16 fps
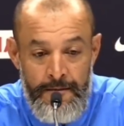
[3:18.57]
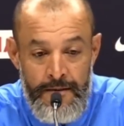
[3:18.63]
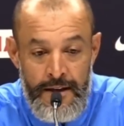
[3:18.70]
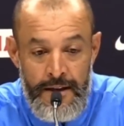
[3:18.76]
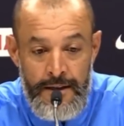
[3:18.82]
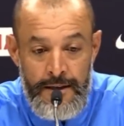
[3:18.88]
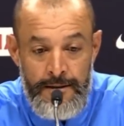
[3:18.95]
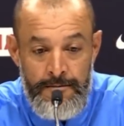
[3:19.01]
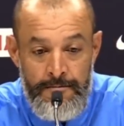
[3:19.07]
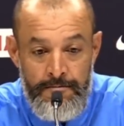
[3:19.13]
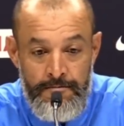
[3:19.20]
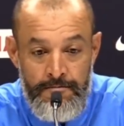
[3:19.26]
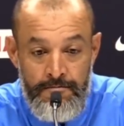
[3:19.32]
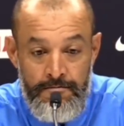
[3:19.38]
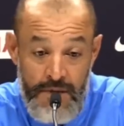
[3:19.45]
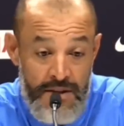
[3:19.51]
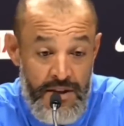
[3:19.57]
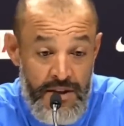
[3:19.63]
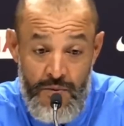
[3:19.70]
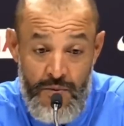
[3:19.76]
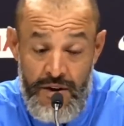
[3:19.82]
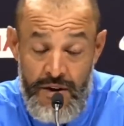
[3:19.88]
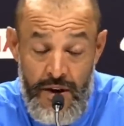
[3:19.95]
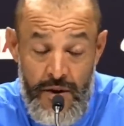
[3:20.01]
But he's
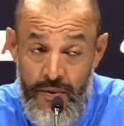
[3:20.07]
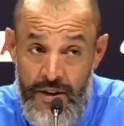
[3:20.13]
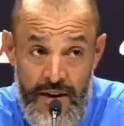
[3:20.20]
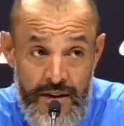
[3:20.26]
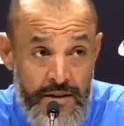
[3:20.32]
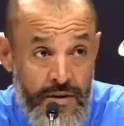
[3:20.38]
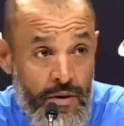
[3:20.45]
working with us.